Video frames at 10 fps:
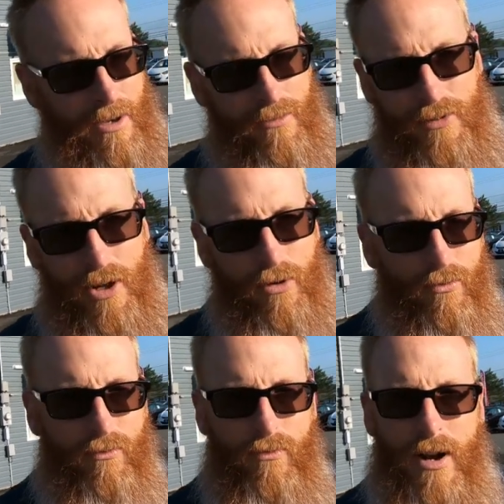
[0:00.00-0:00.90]
You know,
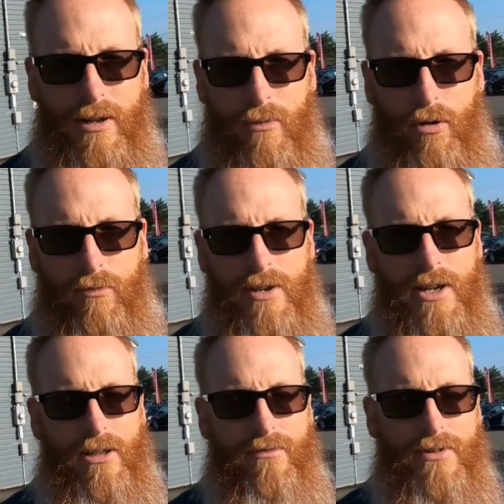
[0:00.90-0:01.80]
run into motor
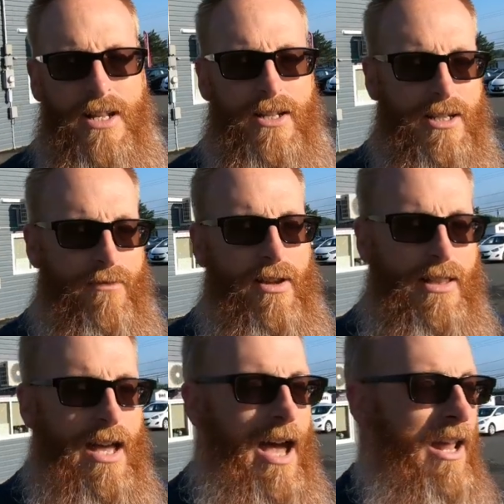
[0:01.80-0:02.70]
vehicle if needed, stuff like
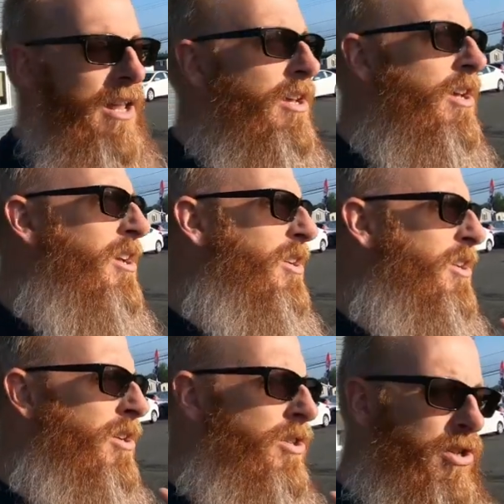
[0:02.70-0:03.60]
that.
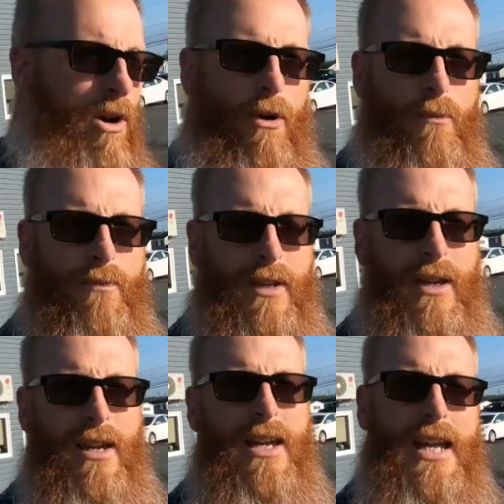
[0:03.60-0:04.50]
So
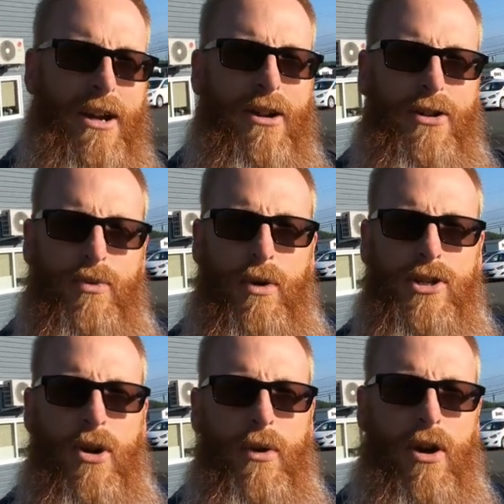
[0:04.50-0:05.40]
here's what's
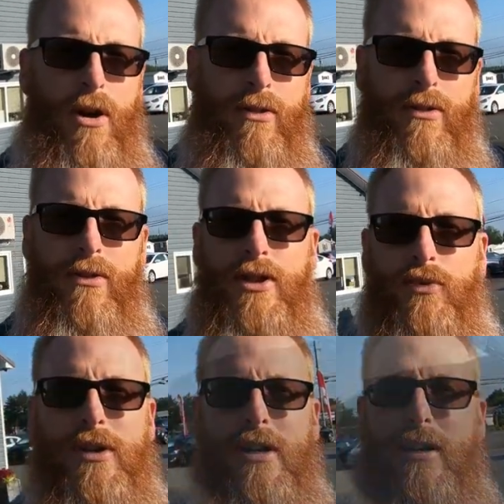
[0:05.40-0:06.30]
going on this week.